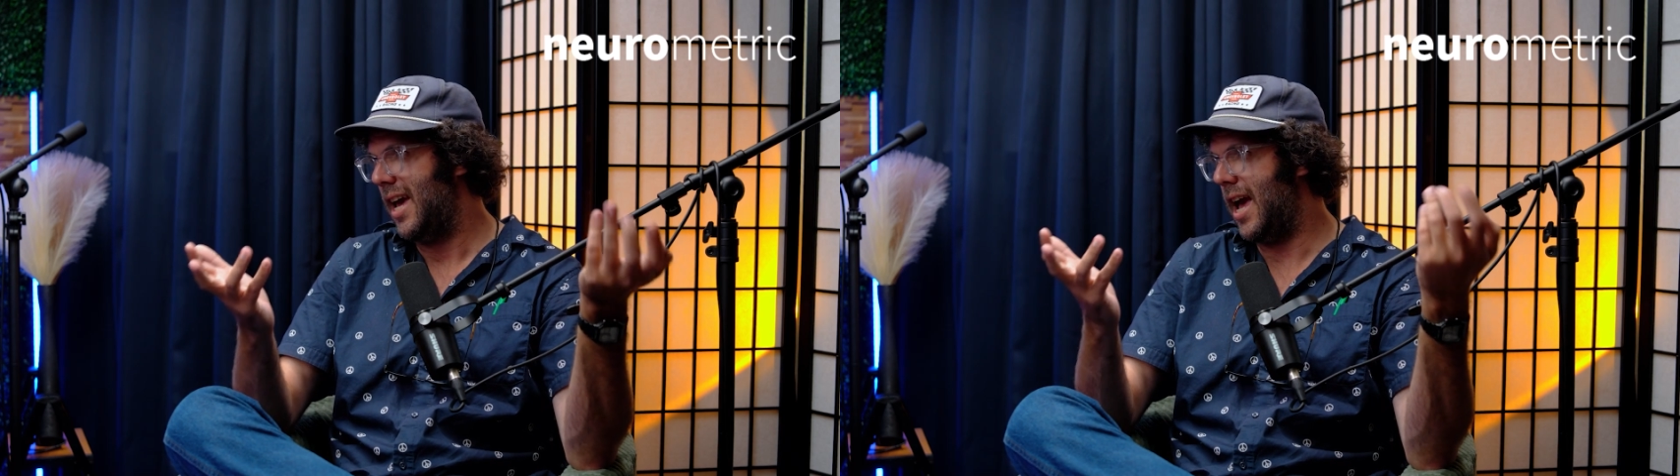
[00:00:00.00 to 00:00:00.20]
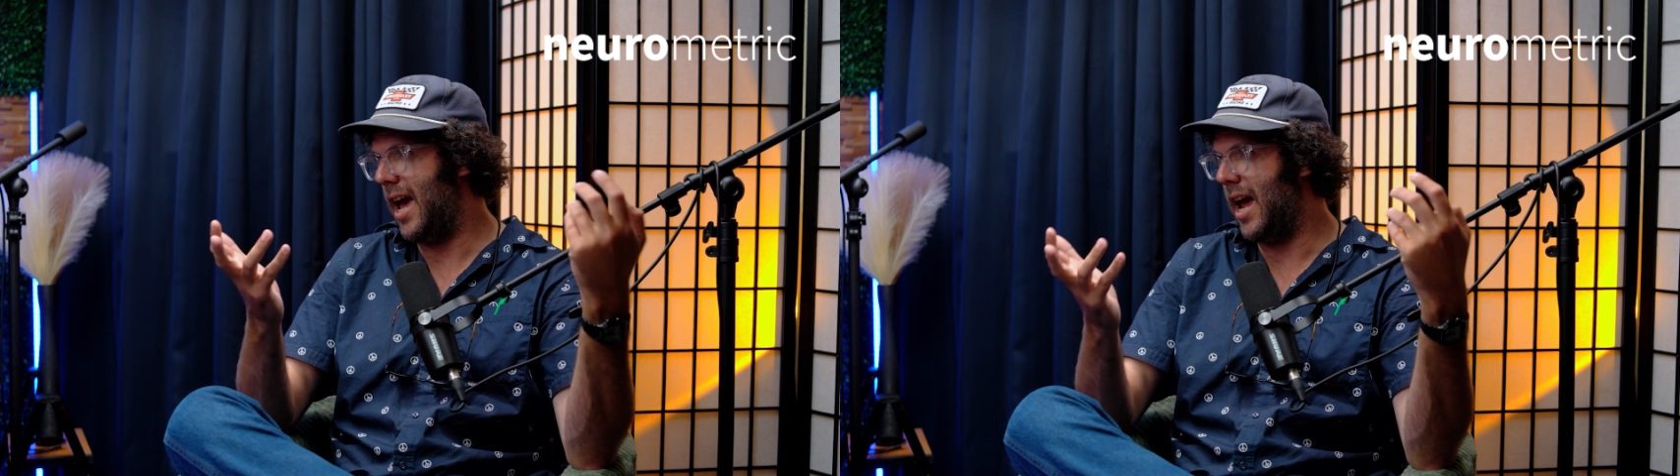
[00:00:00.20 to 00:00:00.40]

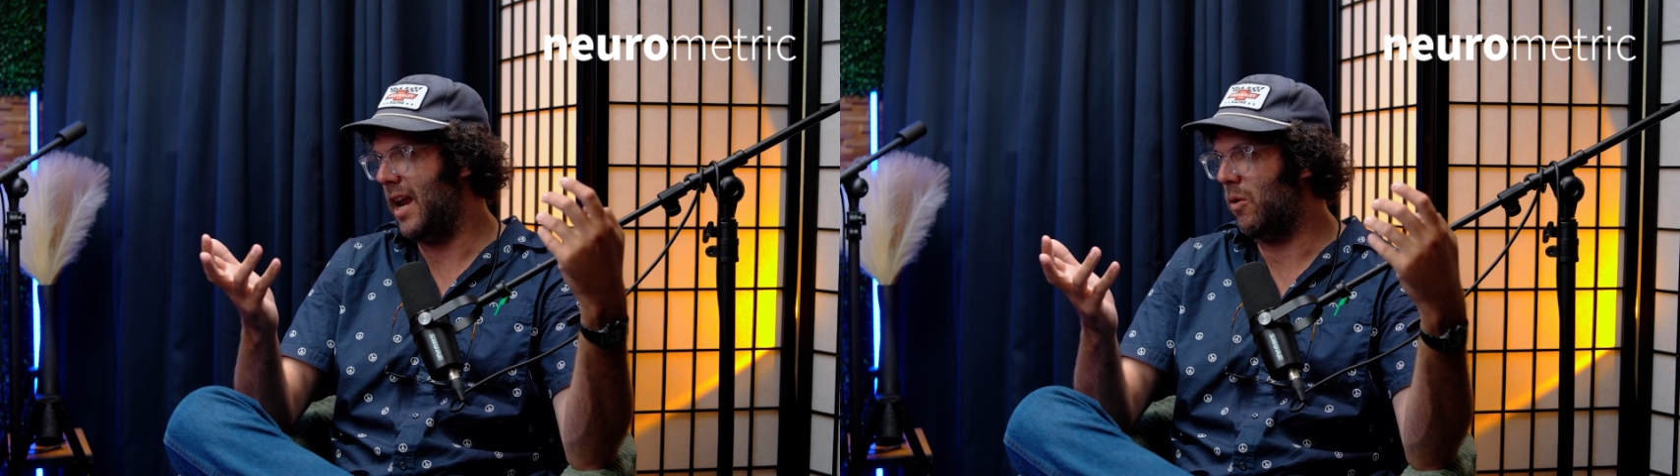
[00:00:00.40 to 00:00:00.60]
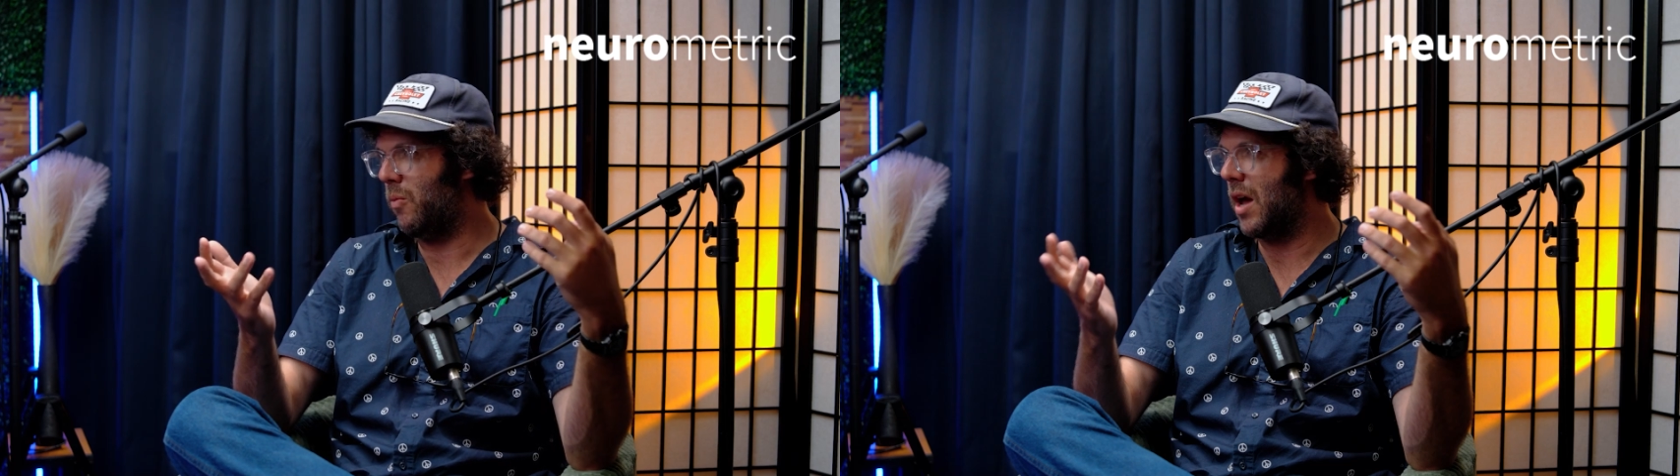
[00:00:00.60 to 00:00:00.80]

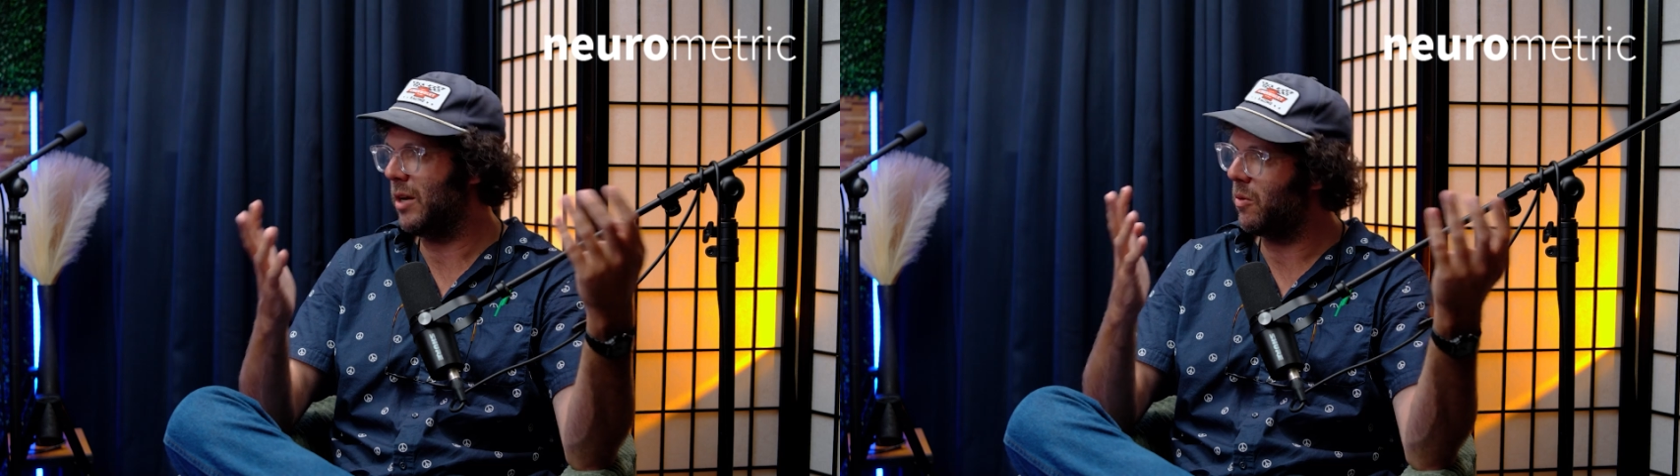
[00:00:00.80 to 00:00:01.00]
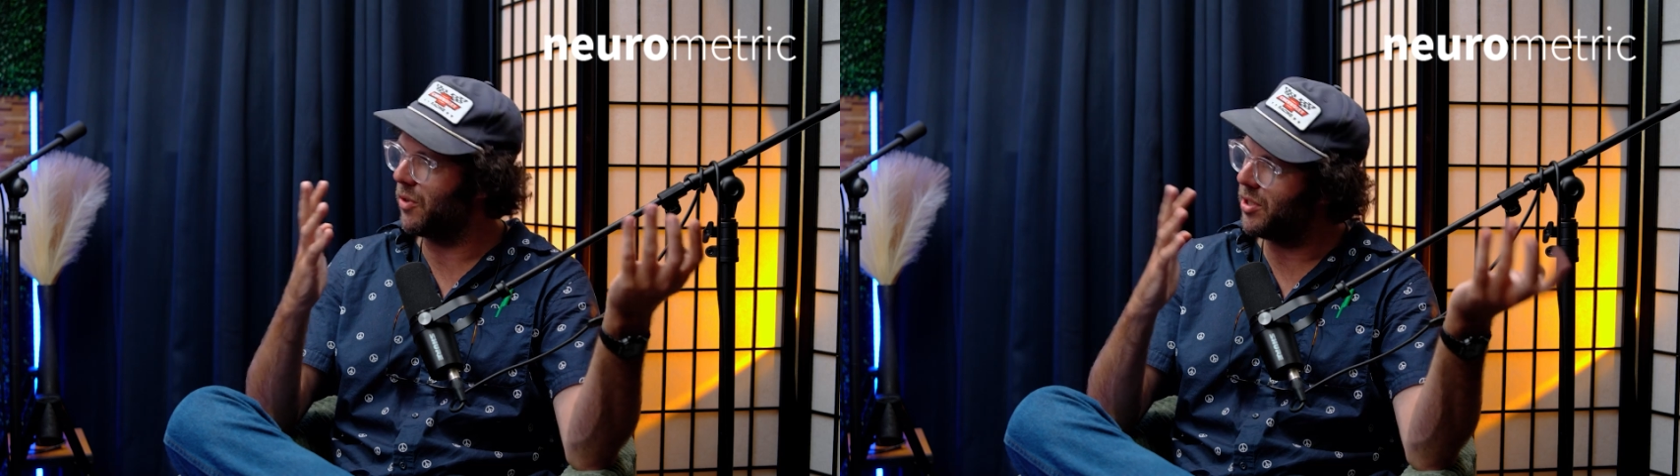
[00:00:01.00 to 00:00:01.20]
And I
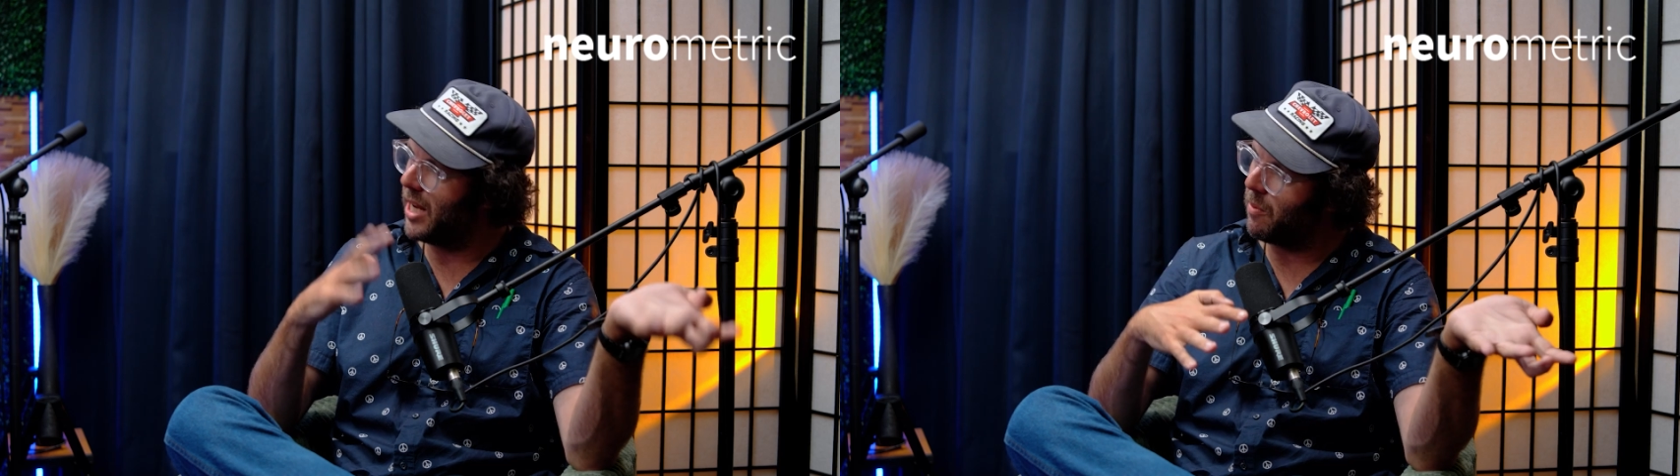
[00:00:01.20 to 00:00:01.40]
think what we're seeing